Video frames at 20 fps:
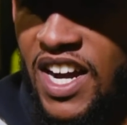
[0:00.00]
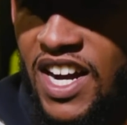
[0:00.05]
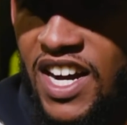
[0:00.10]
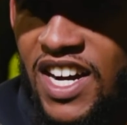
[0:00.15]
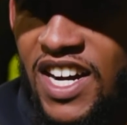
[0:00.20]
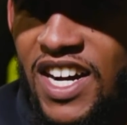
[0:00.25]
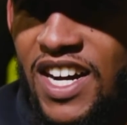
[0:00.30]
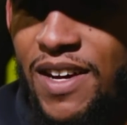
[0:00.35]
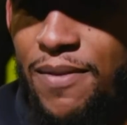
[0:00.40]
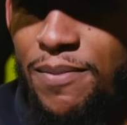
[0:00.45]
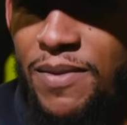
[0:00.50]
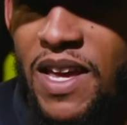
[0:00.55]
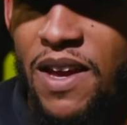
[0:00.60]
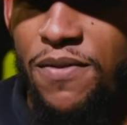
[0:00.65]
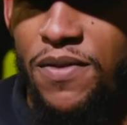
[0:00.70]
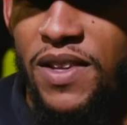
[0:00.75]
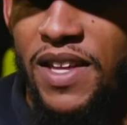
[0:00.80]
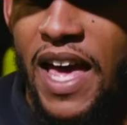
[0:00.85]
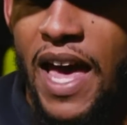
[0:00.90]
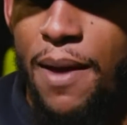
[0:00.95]
I'm
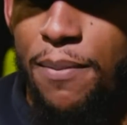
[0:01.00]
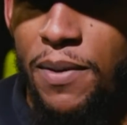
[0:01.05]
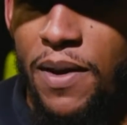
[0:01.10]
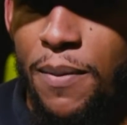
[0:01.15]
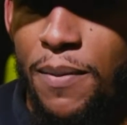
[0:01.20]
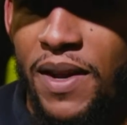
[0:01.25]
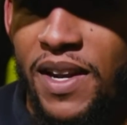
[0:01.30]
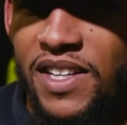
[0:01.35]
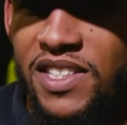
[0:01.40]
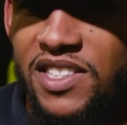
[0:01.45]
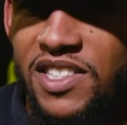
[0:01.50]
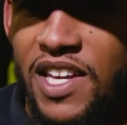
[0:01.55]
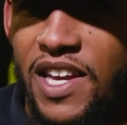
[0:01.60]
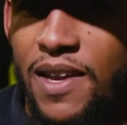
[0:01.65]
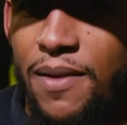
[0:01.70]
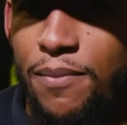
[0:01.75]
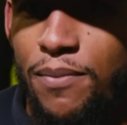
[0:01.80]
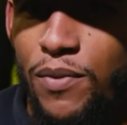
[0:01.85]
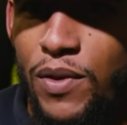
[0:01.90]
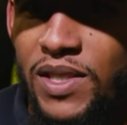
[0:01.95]
definitely happy. I mean, this
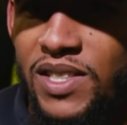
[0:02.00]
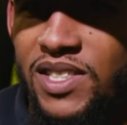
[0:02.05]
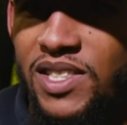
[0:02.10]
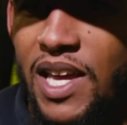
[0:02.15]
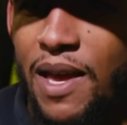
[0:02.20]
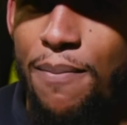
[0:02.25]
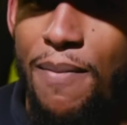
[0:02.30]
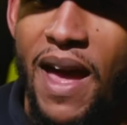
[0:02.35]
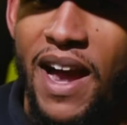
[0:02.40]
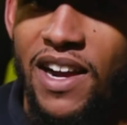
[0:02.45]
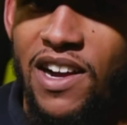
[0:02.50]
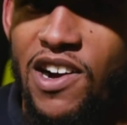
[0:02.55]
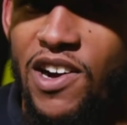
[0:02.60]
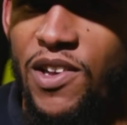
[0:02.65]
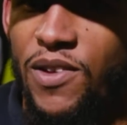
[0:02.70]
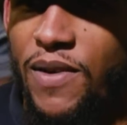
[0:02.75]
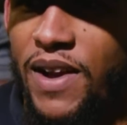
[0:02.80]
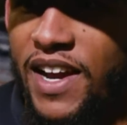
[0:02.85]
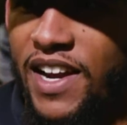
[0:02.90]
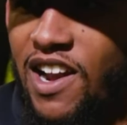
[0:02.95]
team, we set back
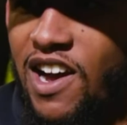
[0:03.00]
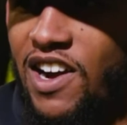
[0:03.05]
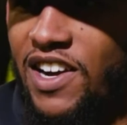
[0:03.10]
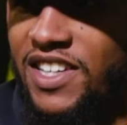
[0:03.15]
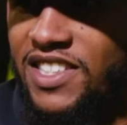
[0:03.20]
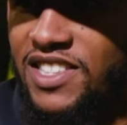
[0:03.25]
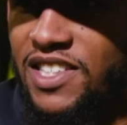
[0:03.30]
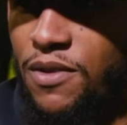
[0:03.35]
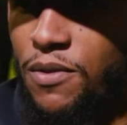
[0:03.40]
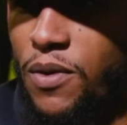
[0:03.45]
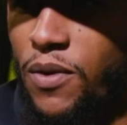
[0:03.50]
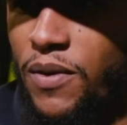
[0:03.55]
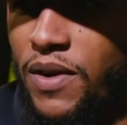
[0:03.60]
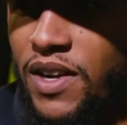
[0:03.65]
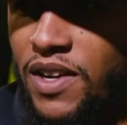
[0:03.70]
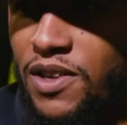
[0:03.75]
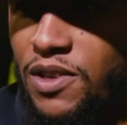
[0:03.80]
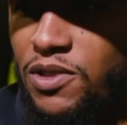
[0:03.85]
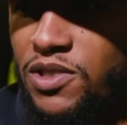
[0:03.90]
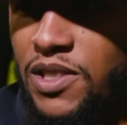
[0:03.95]
all the way in August that we were
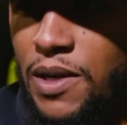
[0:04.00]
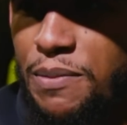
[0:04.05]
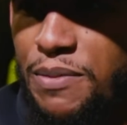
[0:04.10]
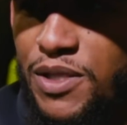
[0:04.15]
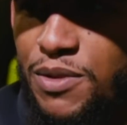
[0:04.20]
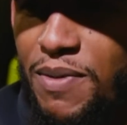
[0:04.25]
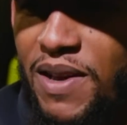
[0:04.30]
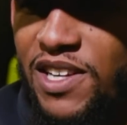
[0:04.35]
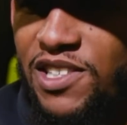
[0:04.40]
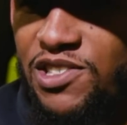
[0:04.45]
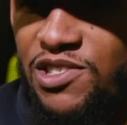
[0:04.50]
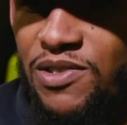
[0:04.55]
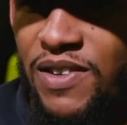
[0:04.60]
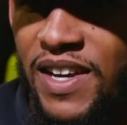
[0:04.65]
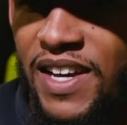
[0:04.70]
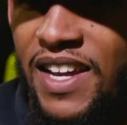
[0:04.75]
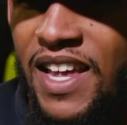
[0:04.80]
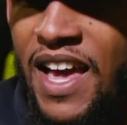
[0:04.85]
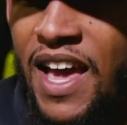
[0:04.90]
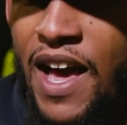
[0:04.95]
going to do something
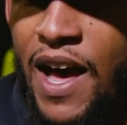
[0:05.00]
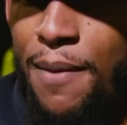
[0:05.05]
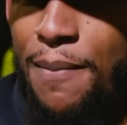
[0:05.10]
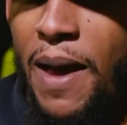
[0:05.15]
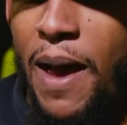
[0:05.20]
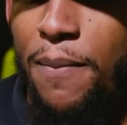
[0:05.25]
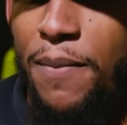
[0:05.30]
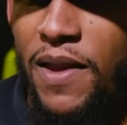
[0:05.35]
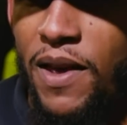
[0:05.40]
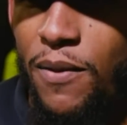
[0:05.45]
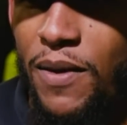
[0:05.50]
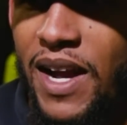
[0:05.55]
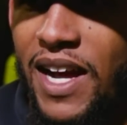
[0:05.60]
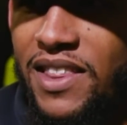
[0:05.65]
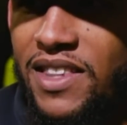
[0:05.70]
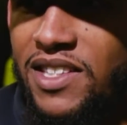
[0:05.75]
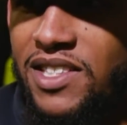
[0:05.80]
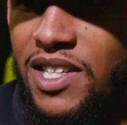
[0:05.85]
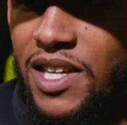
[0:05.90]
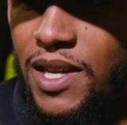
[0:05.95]
special, and I'm happy that we
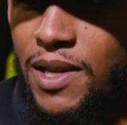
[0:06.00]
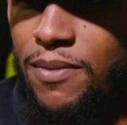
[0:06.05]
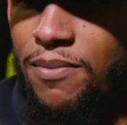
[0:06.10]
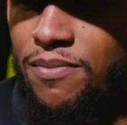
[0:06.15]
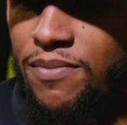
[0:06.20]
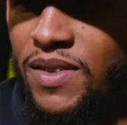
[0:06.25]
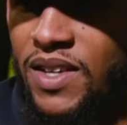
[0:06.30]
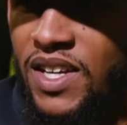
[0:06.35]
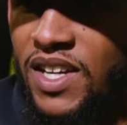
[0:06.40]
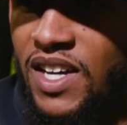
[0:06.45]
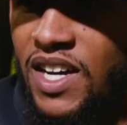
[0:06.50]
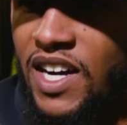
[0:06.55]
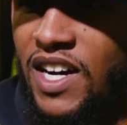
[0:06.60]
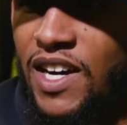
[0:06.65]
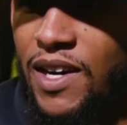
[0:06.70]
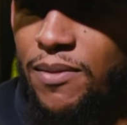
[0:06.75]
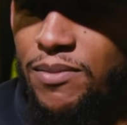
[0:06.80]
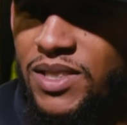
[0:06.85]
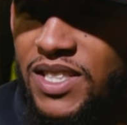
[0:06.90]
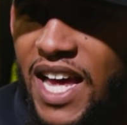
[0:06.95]
got the team
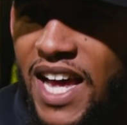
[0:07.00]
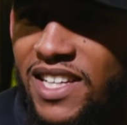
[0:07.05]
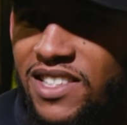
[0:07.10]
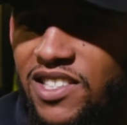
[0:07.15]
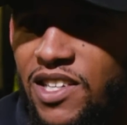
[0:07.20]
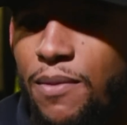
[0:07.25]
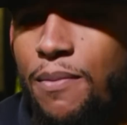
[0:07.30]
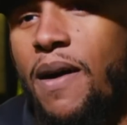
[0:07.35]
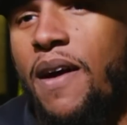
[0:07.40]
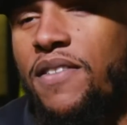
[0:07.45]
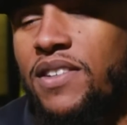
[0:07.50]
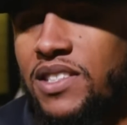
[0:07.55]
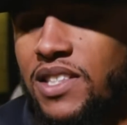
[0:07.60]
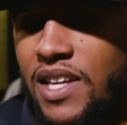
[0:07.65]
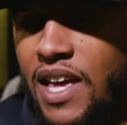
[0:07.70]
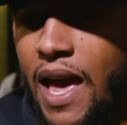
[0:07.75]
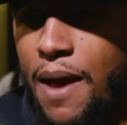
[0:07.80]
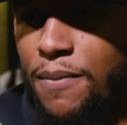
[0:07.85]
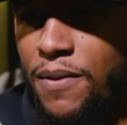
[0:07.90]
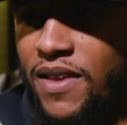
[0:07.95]
stats, and I'm
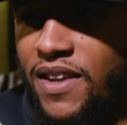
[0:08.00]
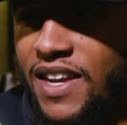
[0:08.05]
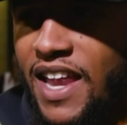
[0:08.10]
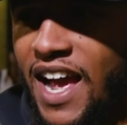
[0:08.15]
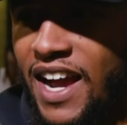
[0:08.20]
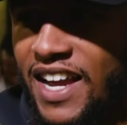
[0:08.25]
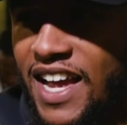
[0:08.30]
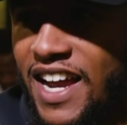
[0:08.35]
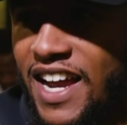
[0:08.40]
obviously happy that Dak